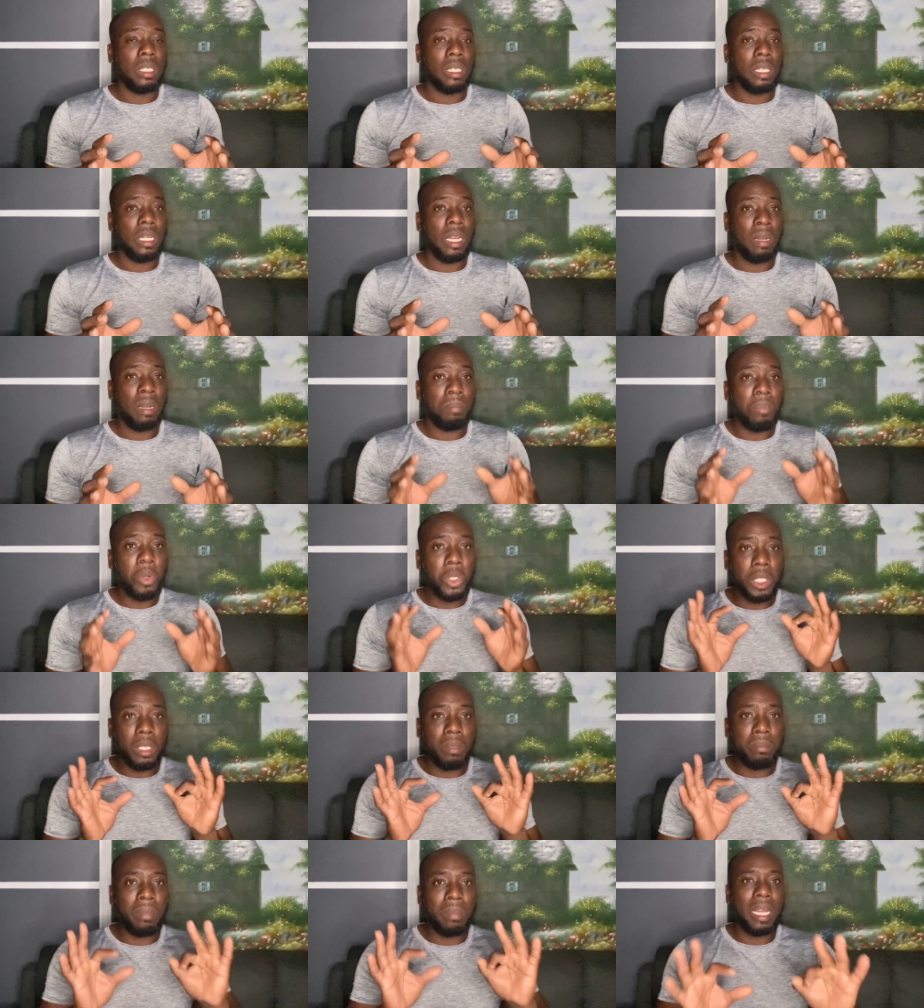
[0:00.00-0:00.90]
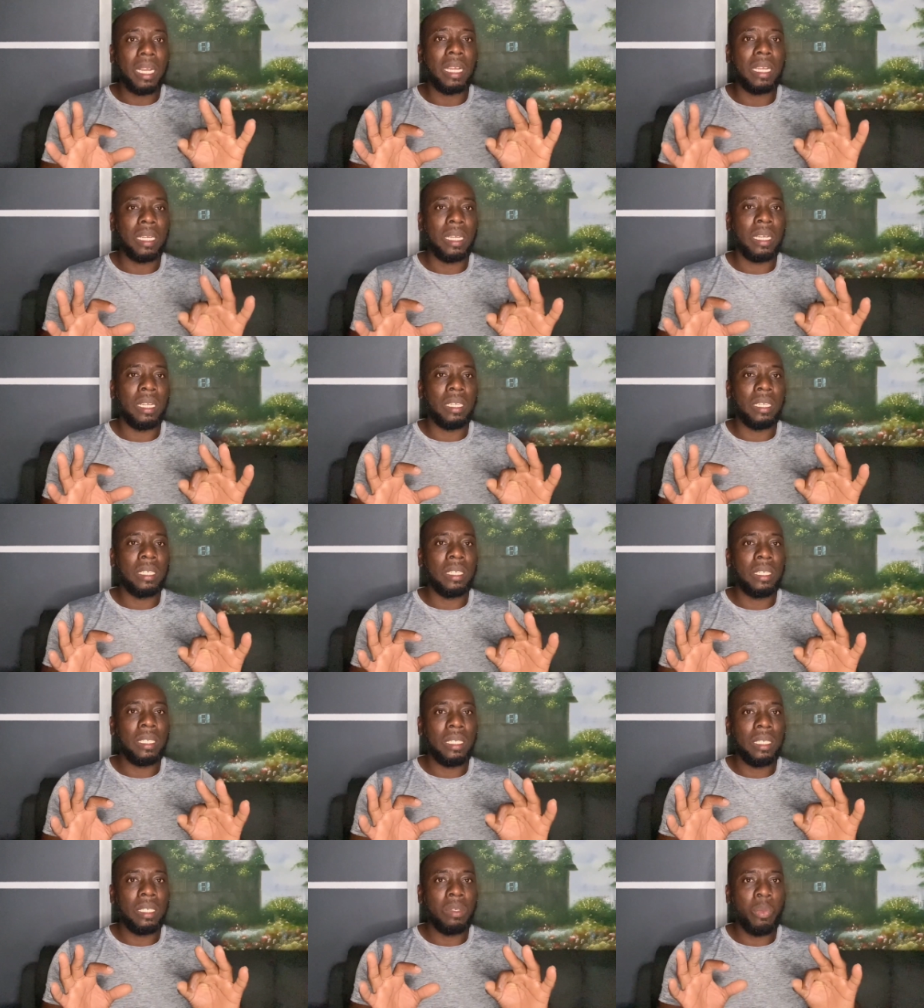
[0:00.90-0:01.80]
and pushing back on
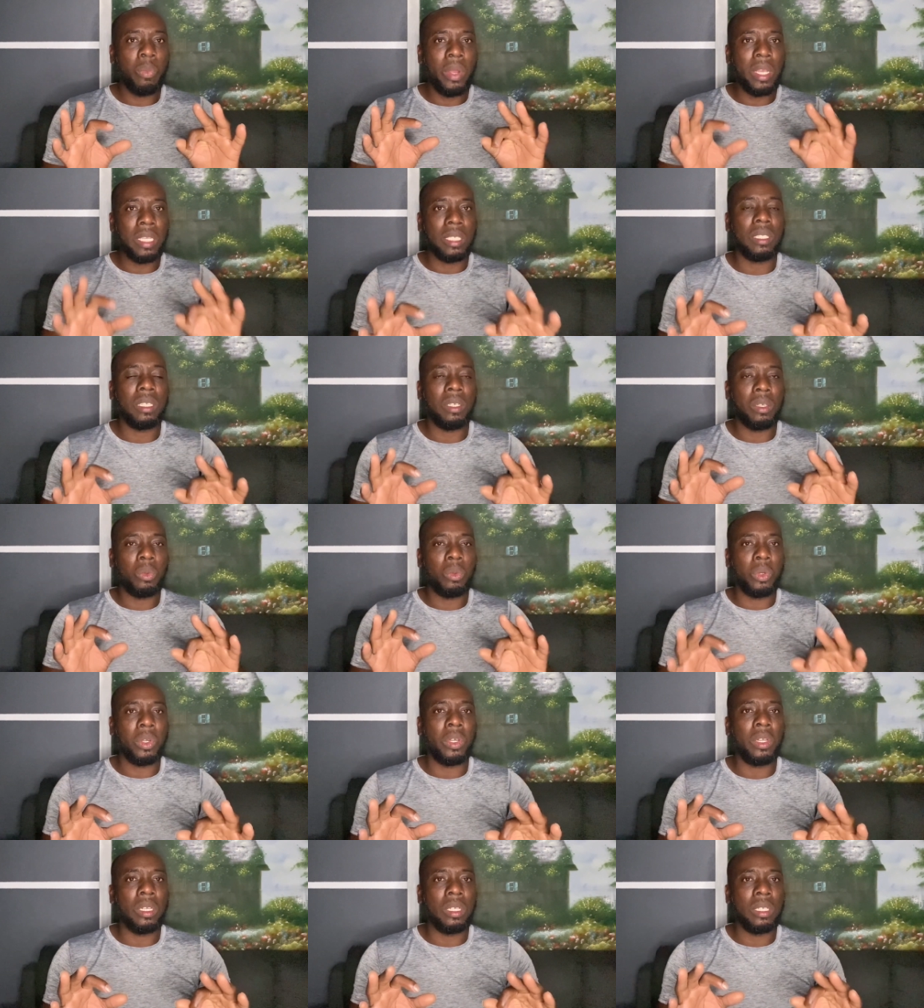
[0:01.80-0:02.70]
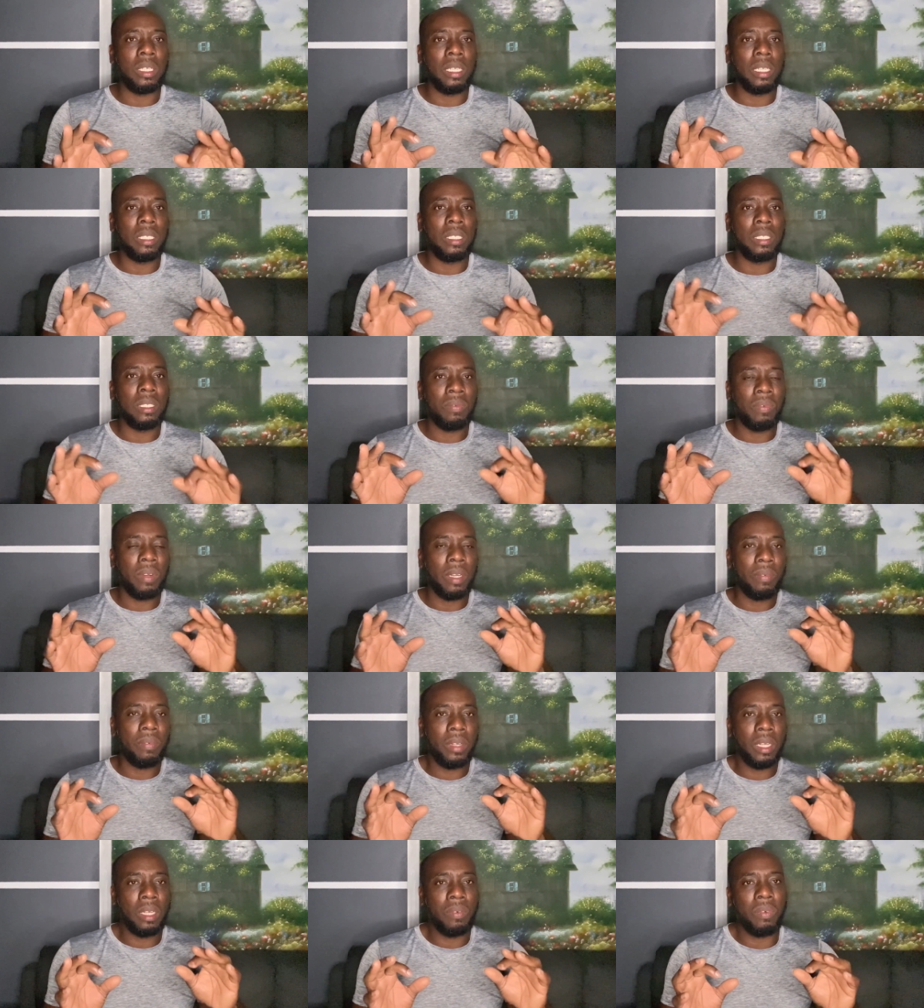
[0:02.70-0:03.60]
the Western world and for,
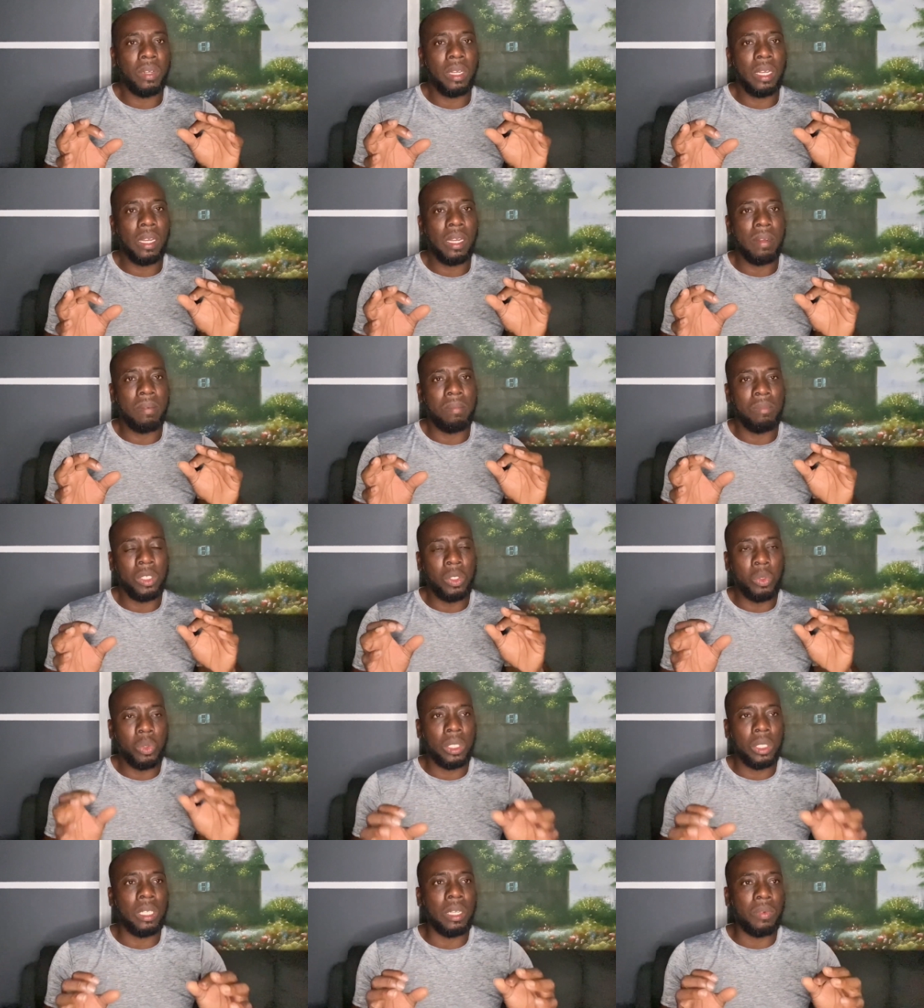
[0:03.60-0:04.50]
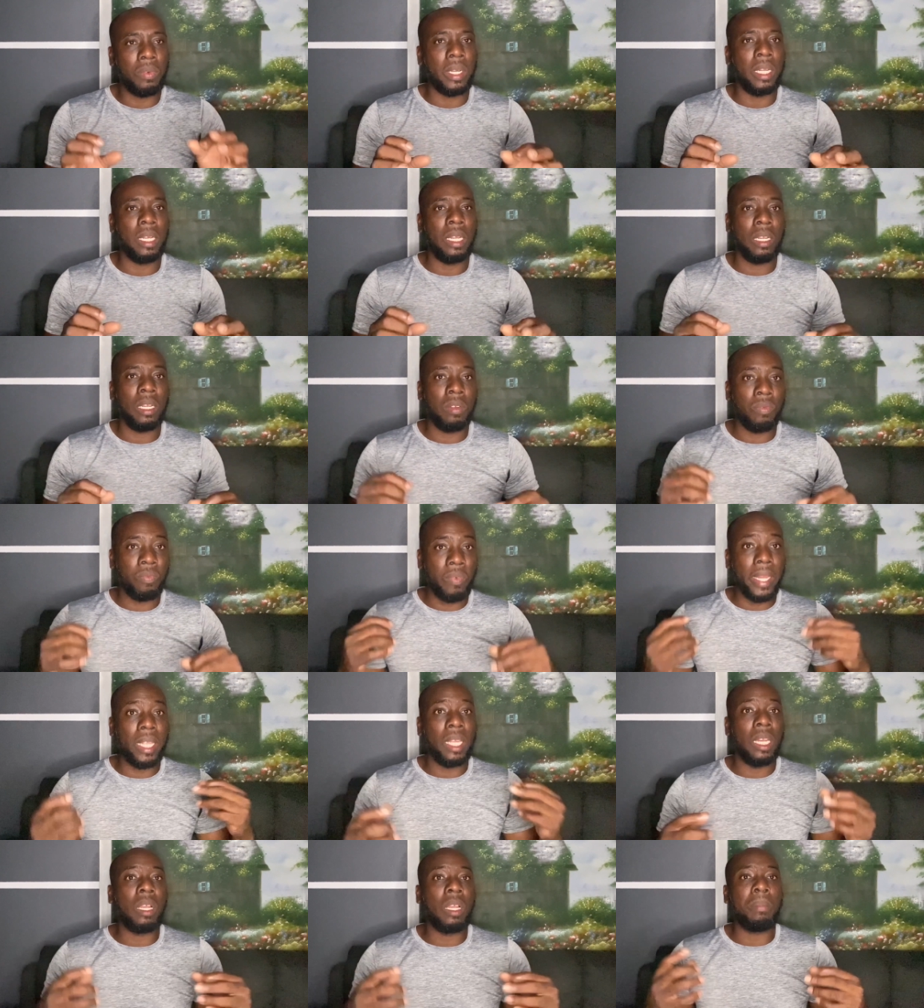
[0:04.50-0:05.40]
for, for um, using Africa. They eh,
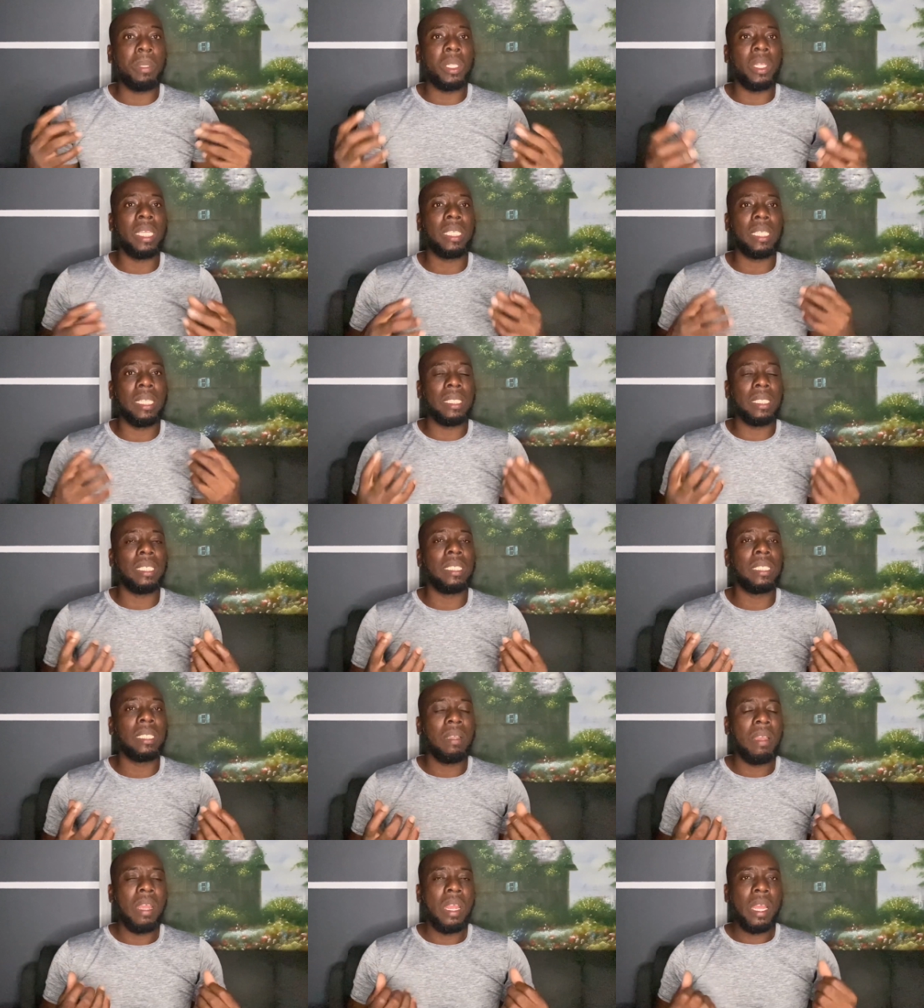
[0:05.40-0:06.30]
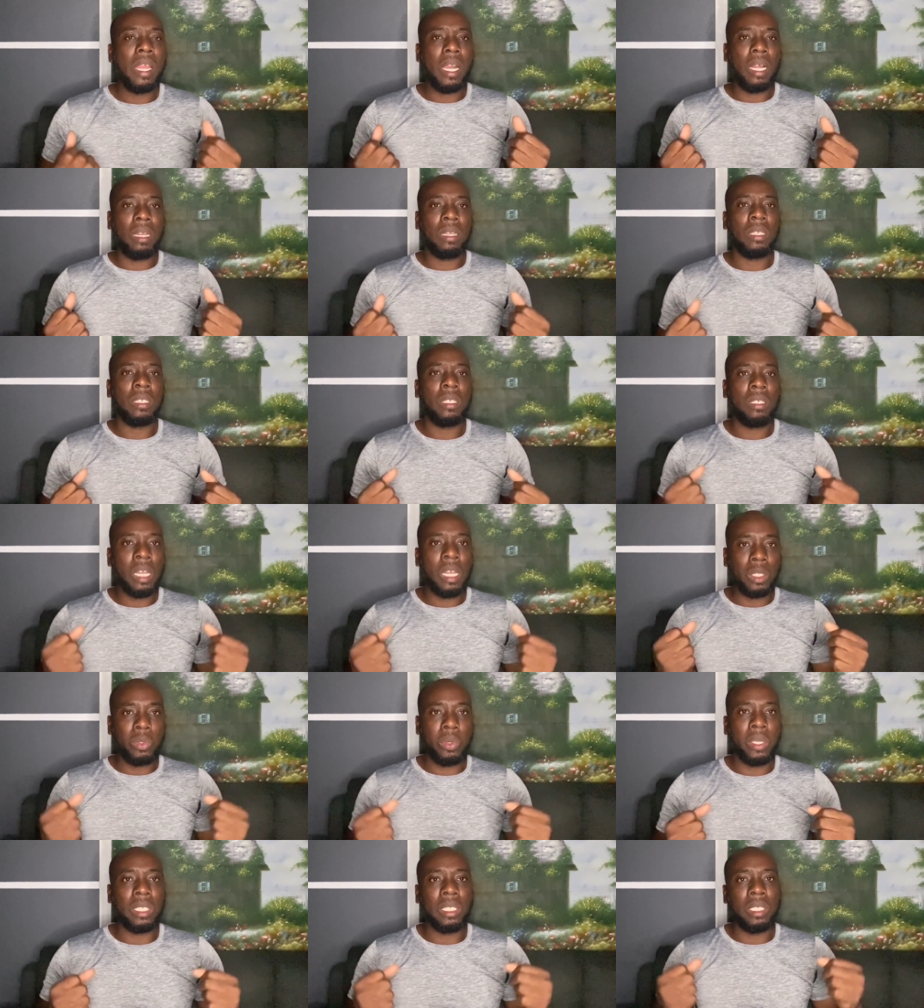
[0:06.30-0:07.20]
finally coming to their senses, and that's
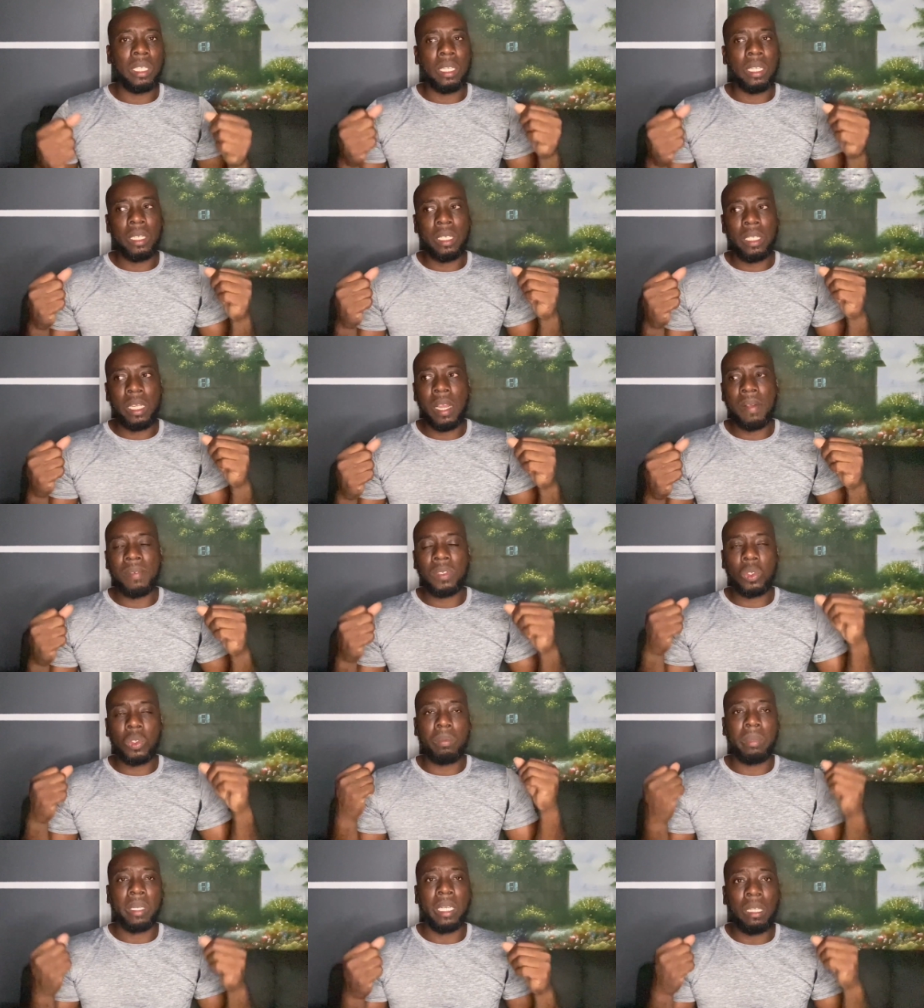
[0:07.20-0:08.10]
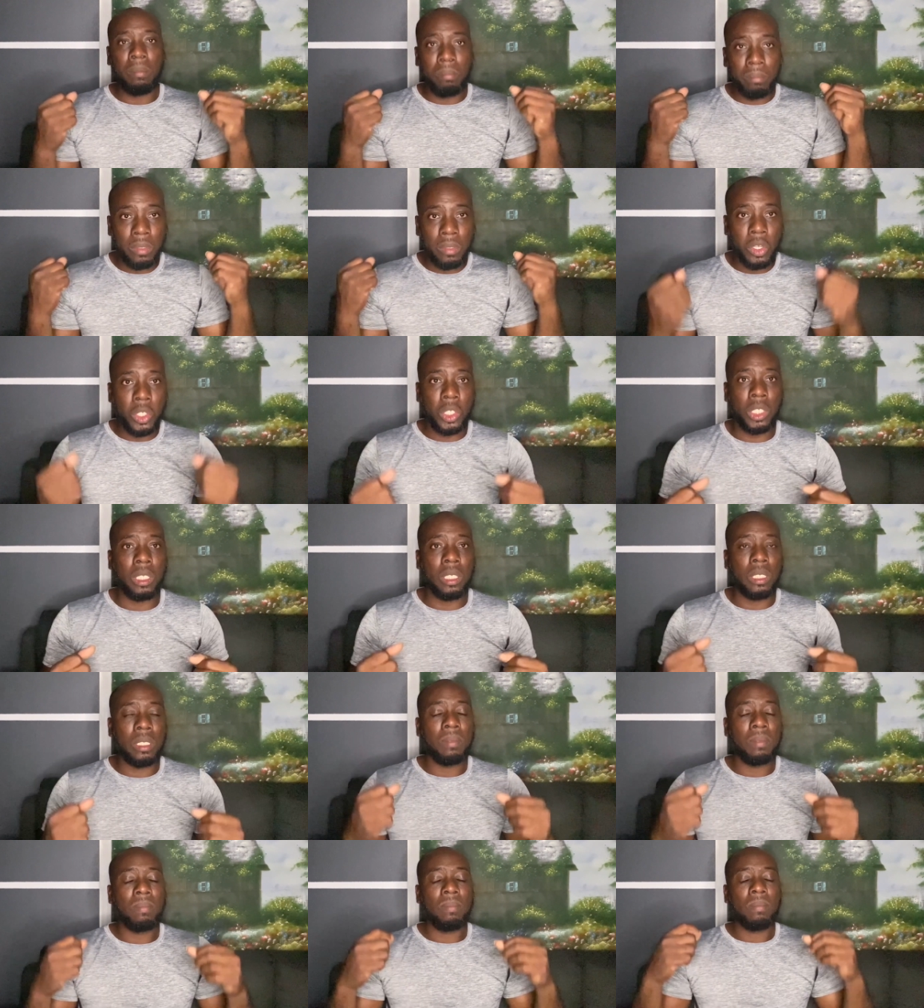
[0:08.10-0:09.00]
why you see they have so many emerging